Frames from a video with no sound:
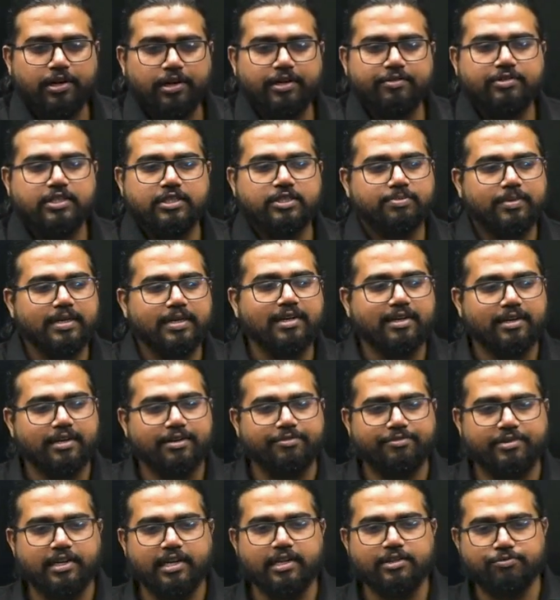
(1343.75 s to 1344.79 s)
investment and
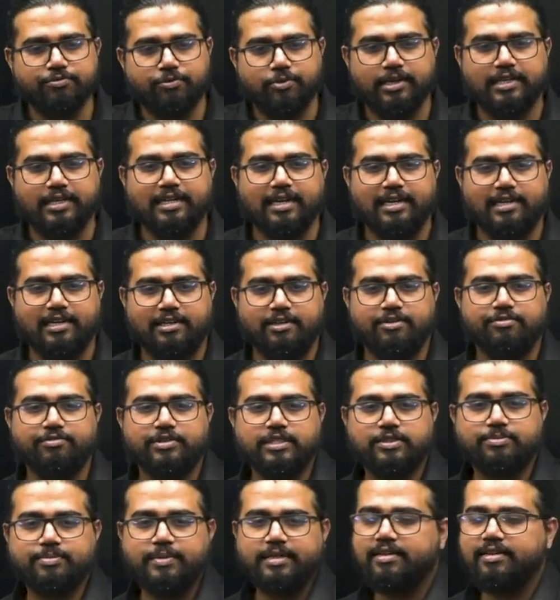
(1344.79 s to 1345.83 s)
FDI is foreign direct
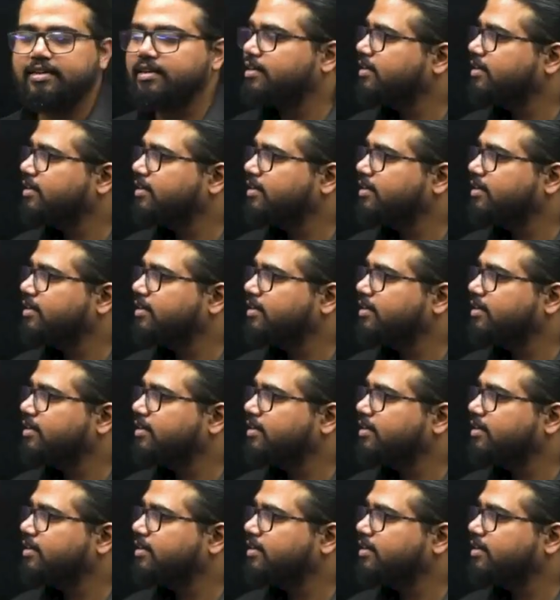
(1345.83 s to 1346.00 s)
investment.